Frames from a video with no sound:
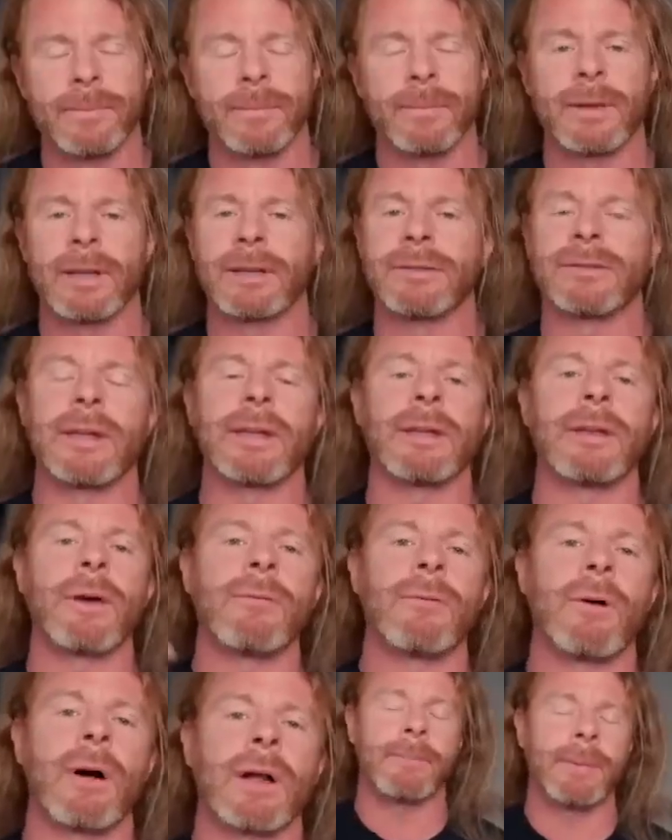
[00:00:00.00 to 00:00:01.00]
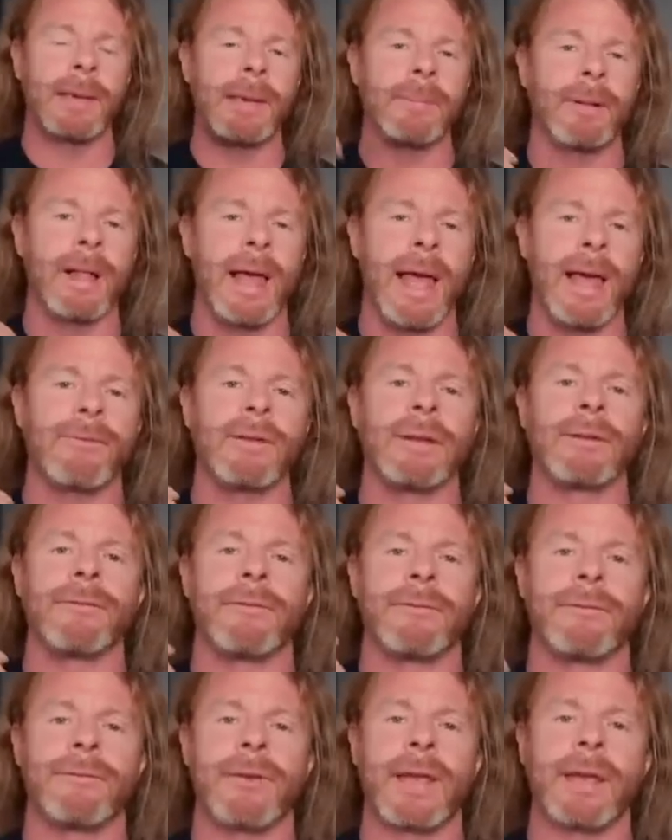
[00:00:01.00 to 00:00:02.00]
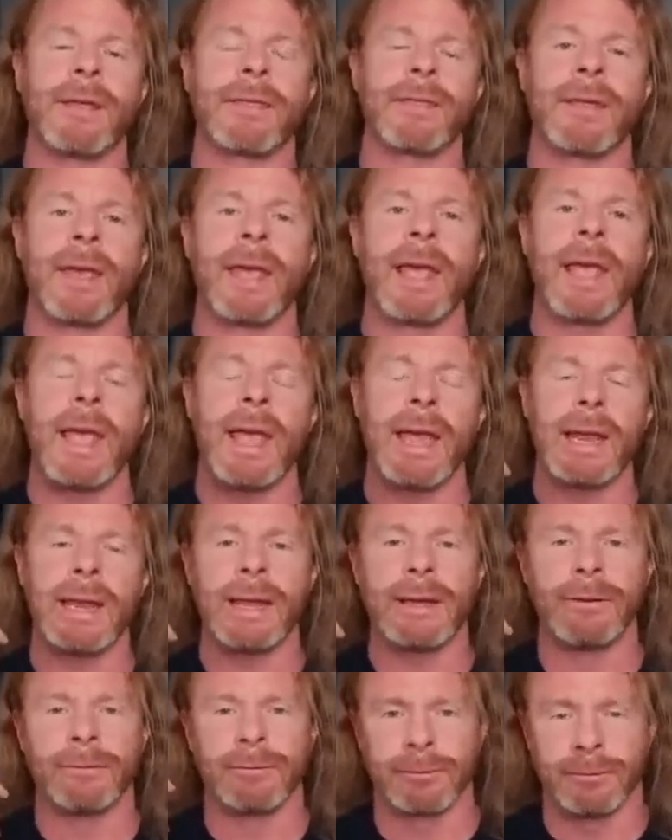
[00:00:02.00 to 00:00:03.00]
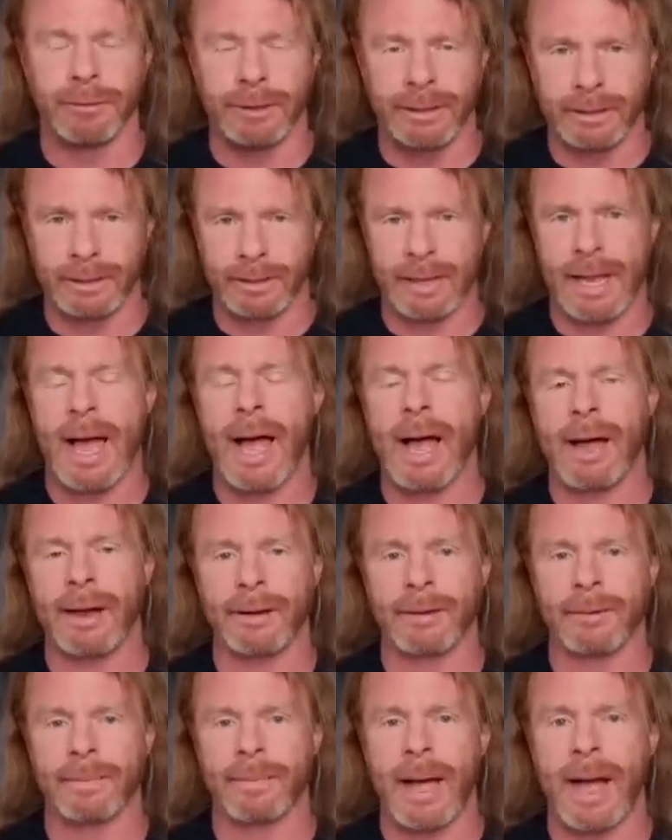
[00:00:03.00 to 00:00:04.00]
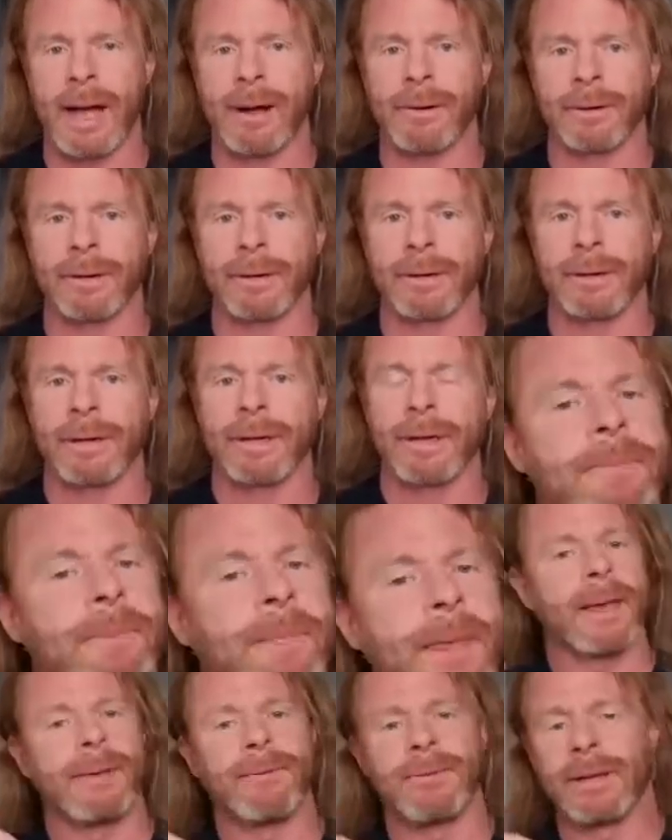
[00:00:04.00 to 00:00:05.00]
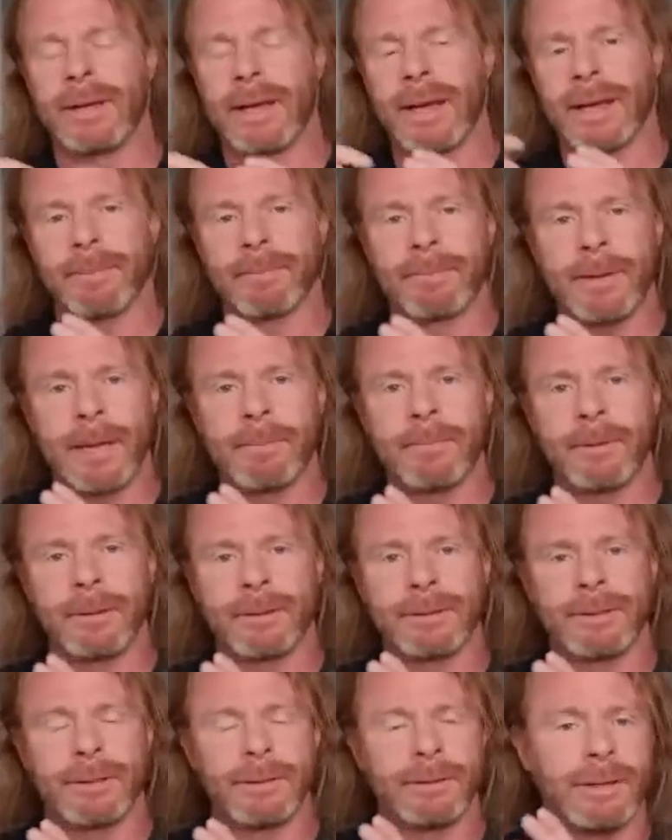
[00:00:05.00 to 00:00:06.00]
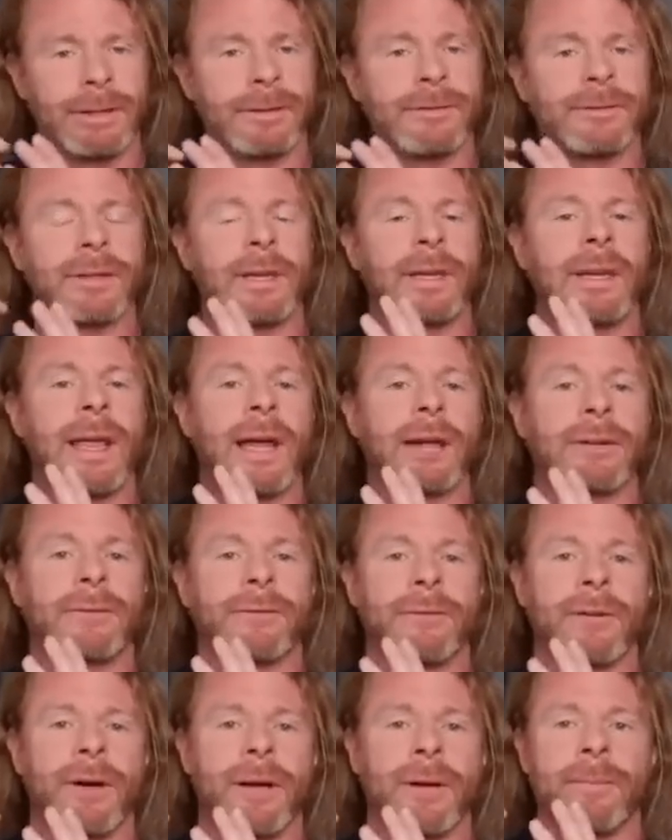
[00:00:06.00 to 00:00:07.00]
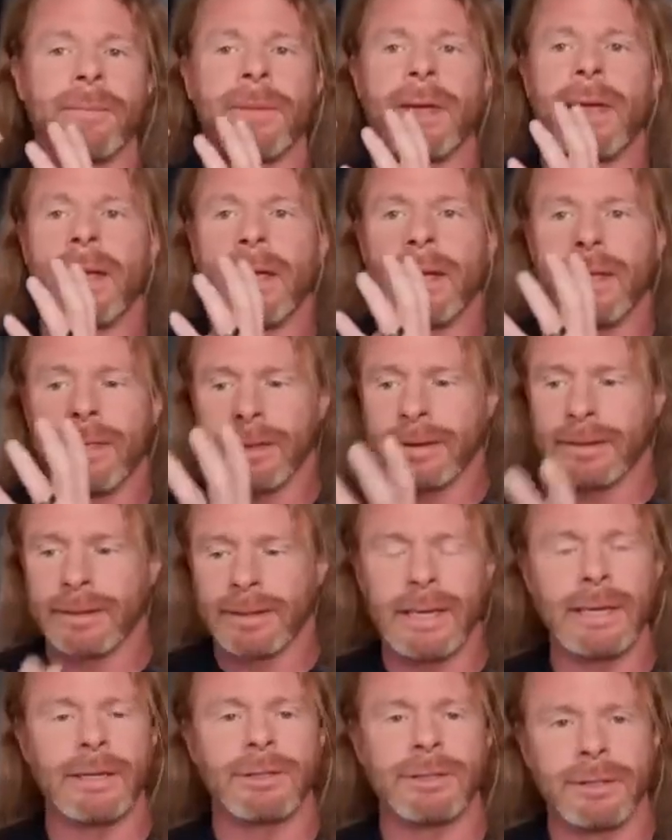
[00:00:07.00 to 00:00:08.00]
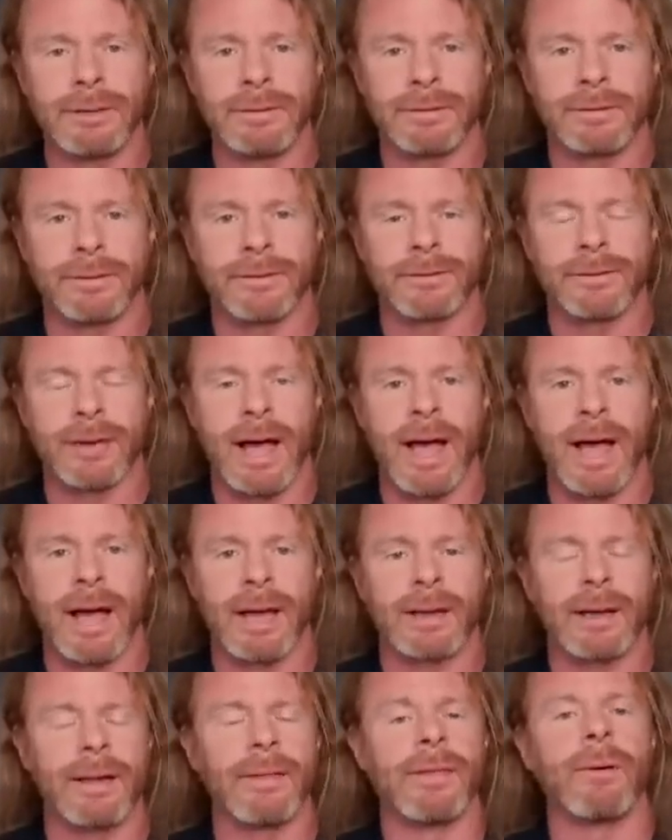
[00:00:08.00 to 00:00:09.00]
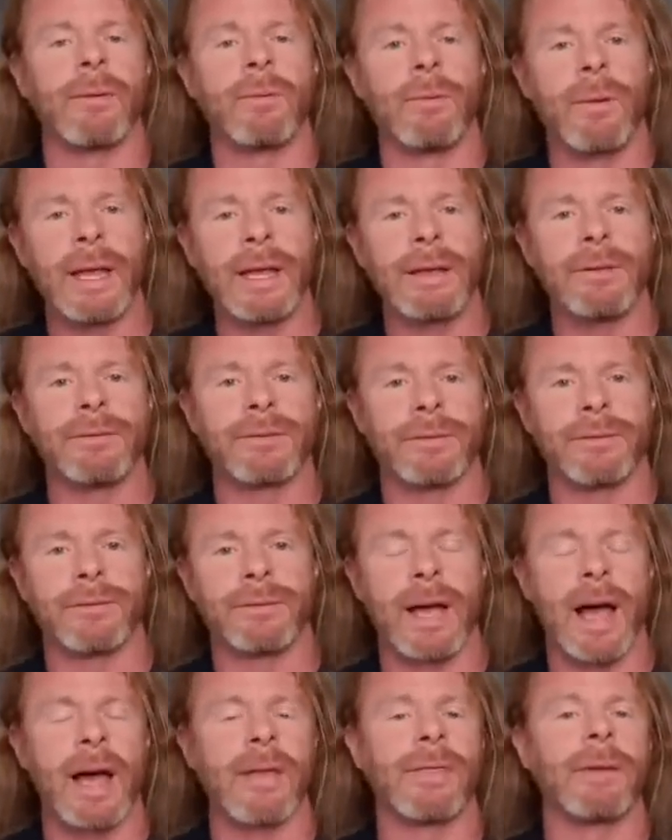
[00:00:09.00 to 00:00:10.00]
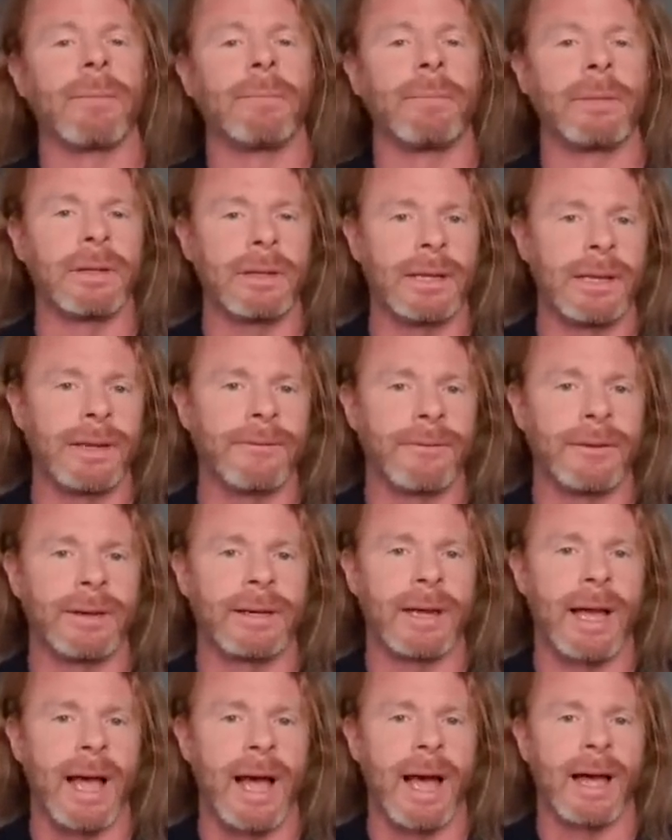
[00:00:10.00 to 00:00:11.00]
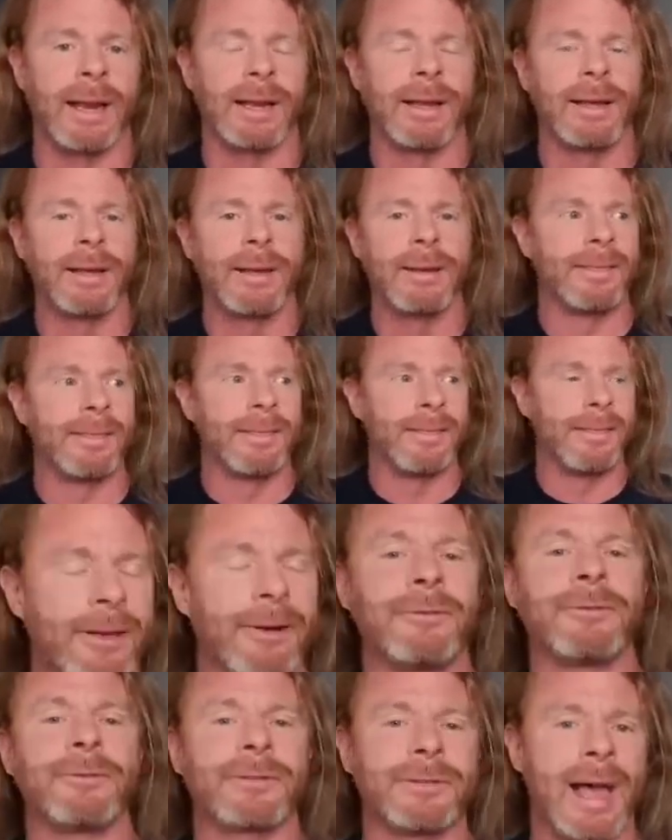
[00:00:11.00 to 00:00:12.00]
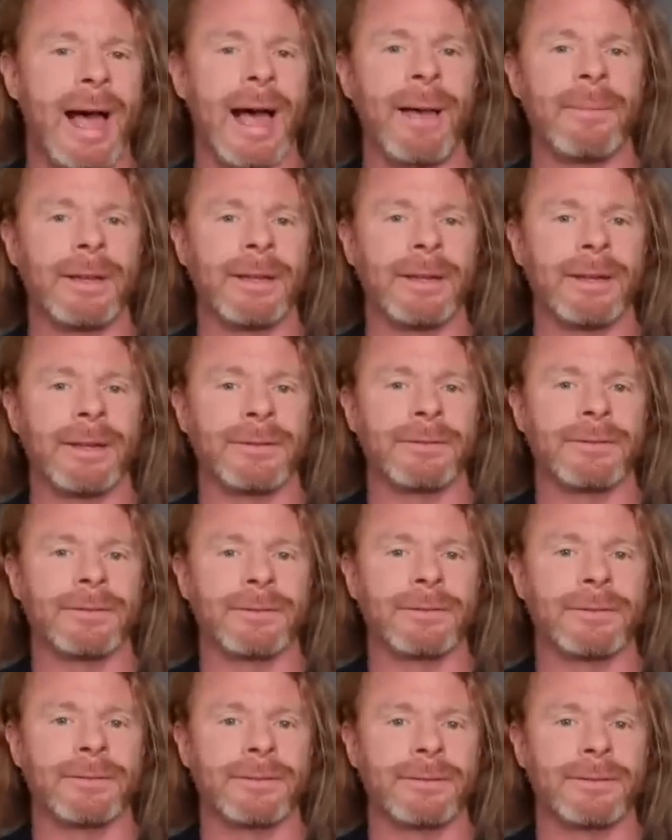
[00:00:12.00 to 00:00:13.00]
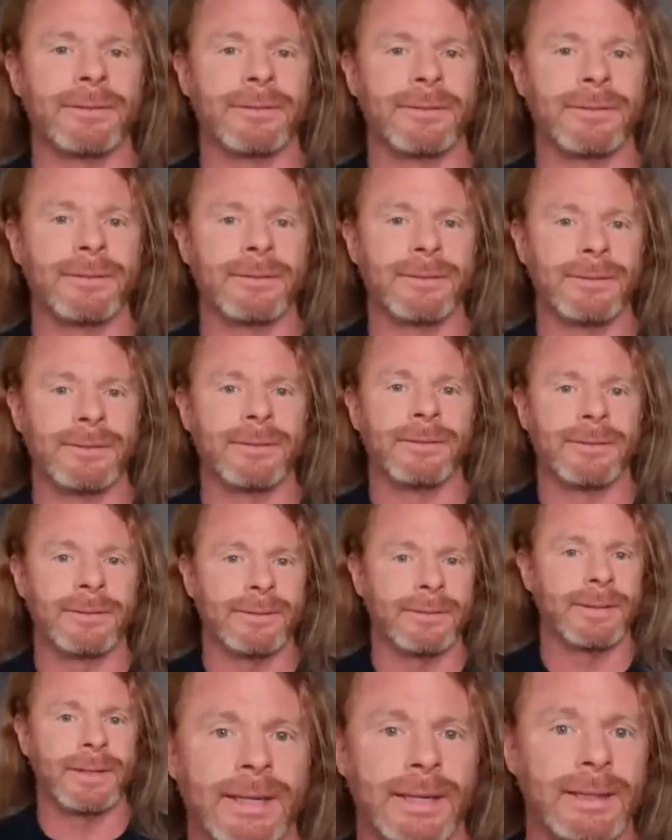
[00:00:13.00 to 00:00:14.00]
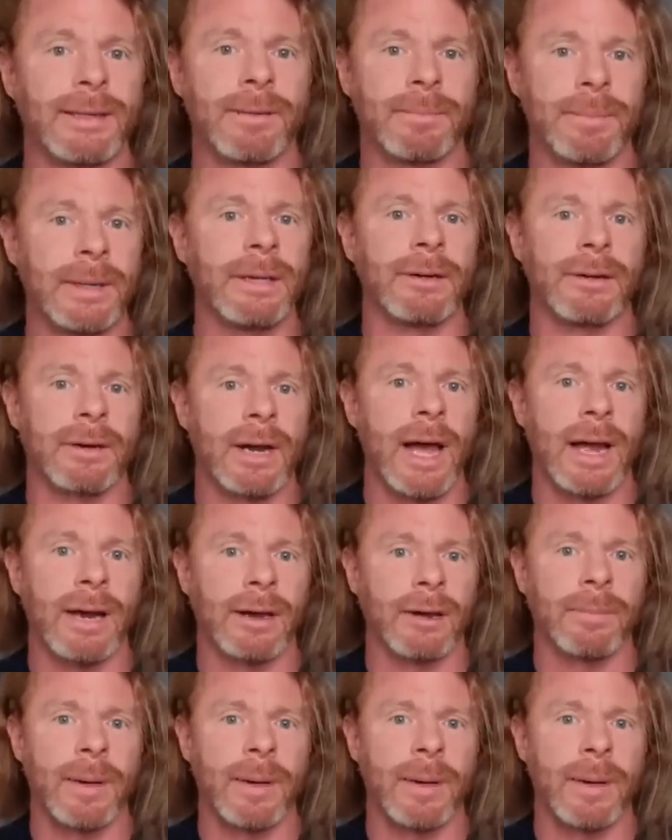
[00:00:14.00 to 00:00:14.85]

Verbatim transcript: Because they don't want people having faith in a real higher power. If you get people to disconnect from the teachings of God and the ways of God, the belief in God, those communists get to be your higher